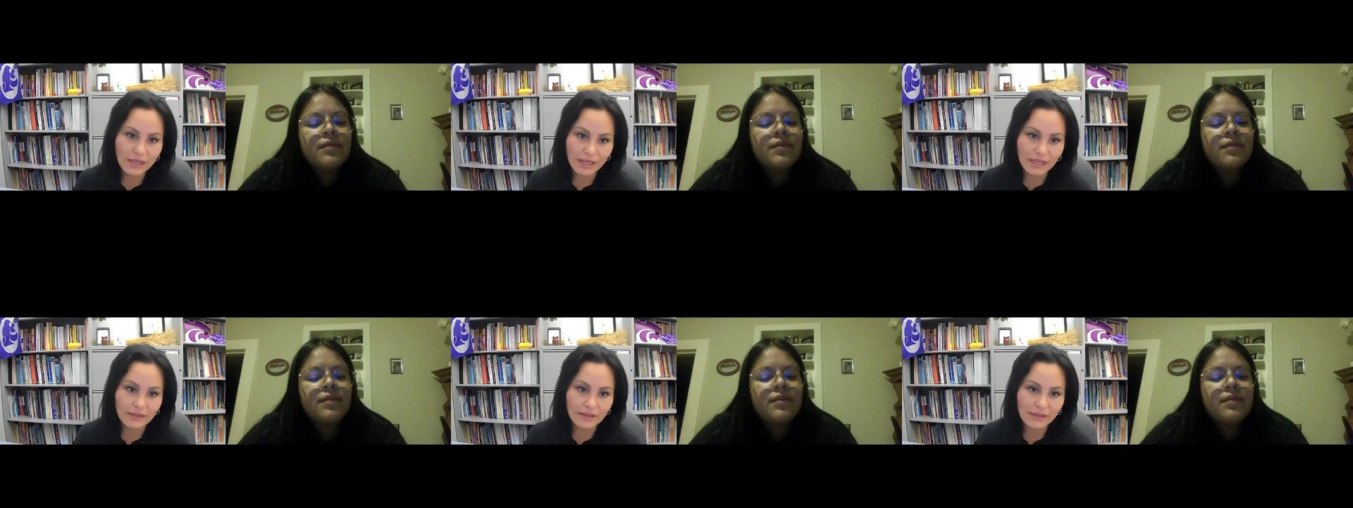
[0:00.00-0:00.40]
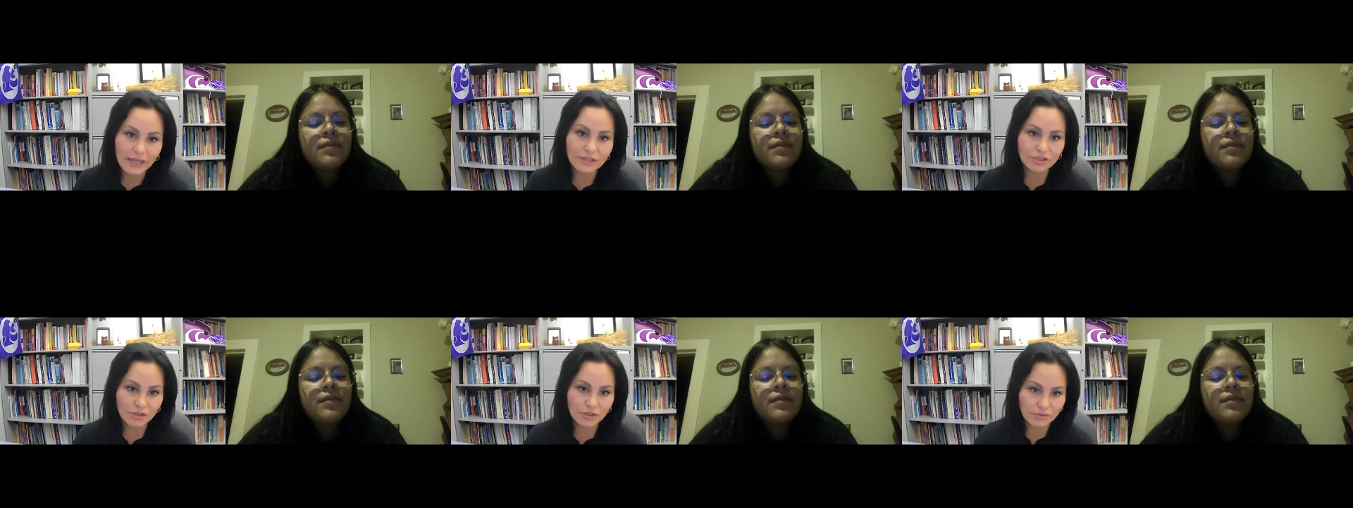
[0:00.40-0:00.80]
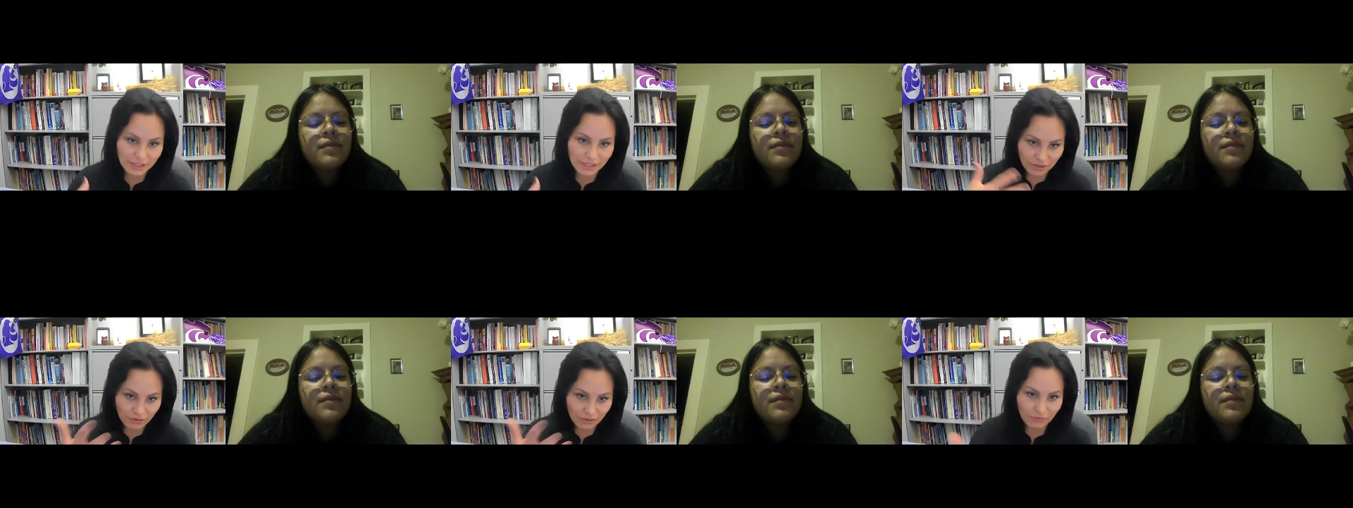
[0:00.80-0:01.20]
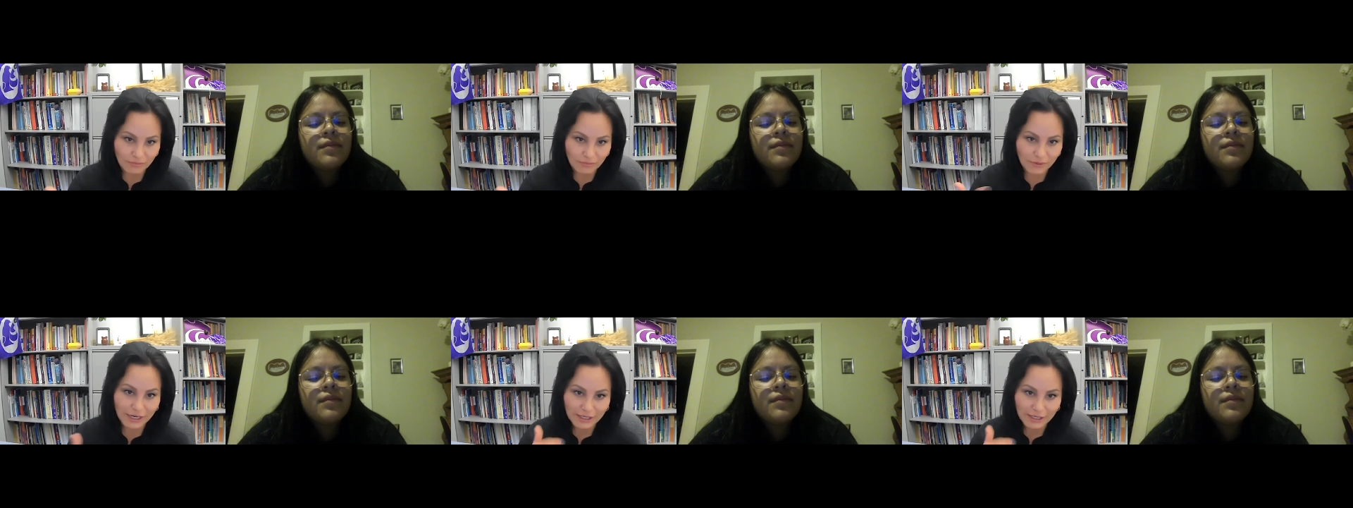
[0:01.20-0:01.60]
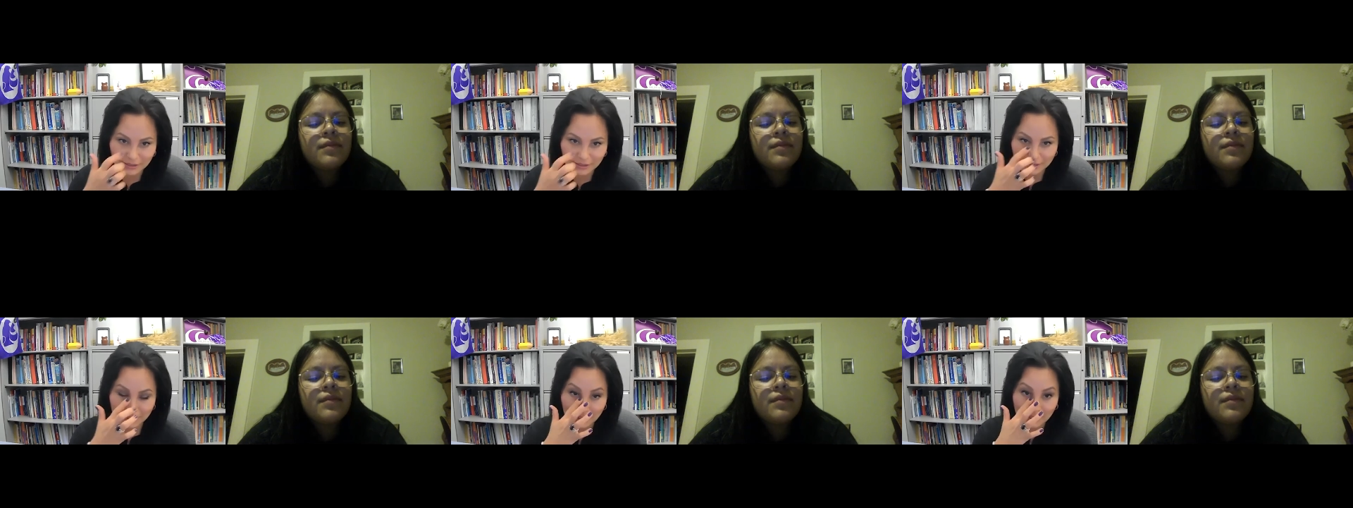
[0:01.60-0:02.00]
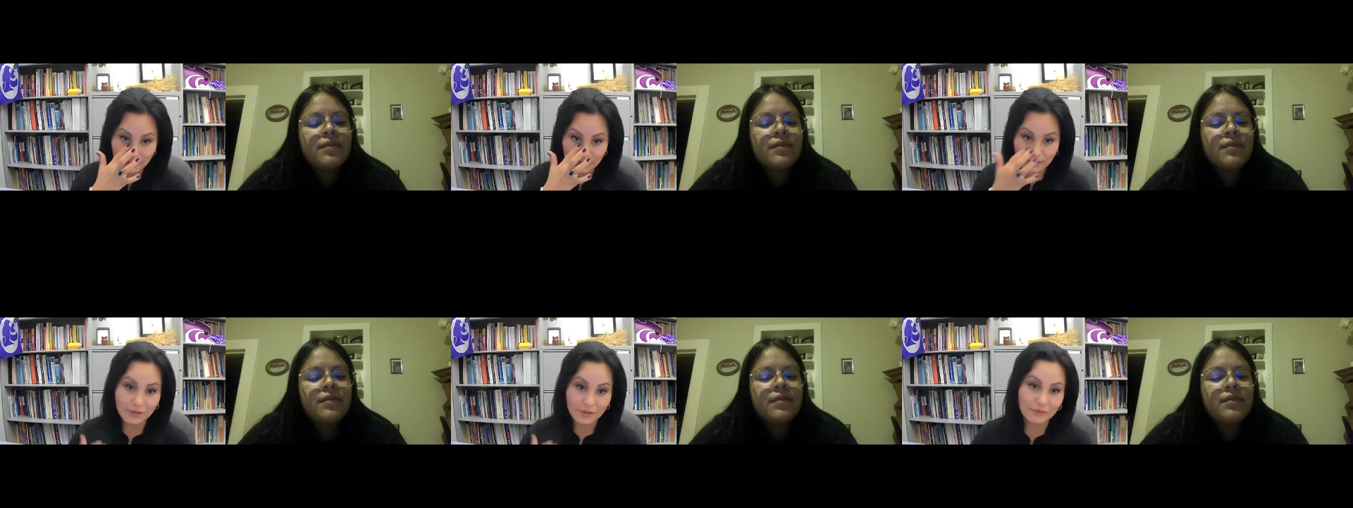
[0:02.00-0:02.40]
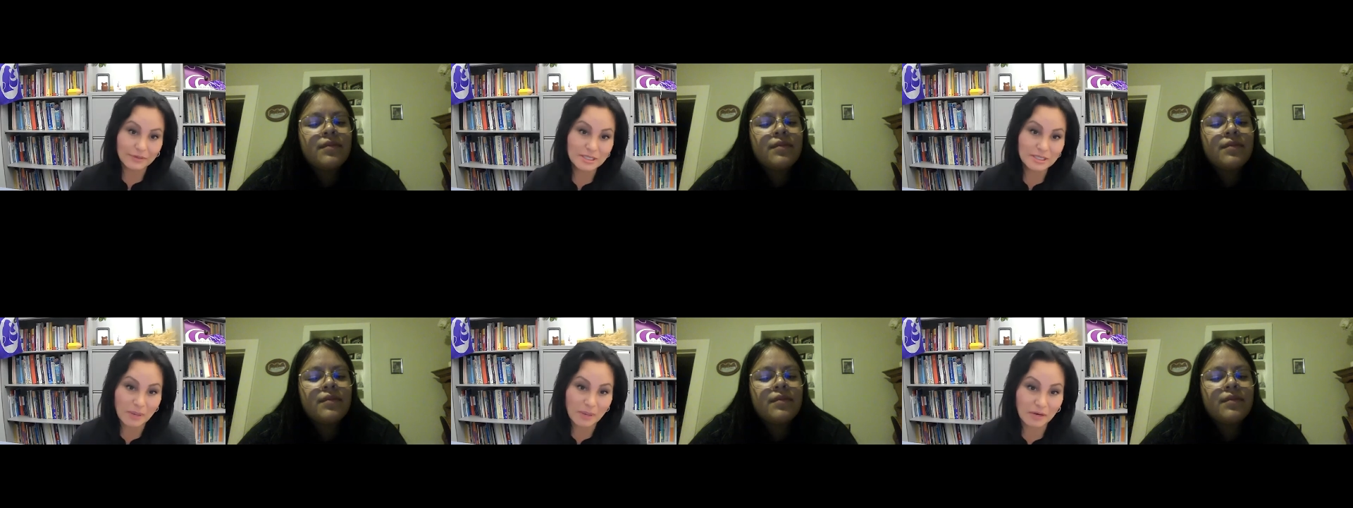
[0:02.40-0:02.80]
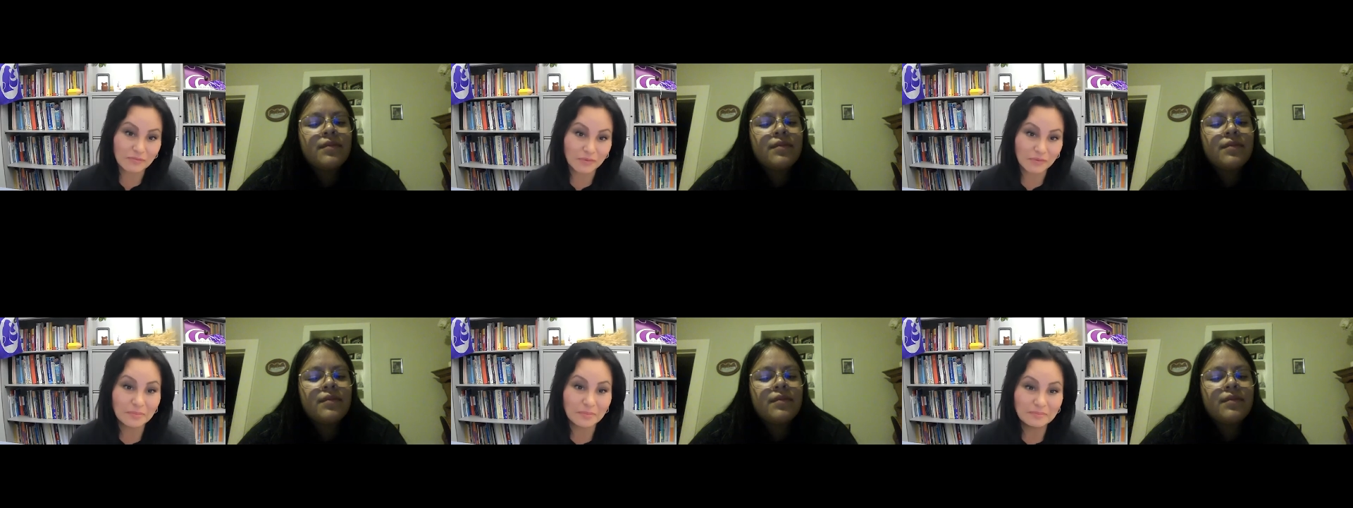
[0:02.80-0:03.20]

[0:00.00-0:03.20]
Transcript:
Speaker 1: that shows that you were raised to be respectful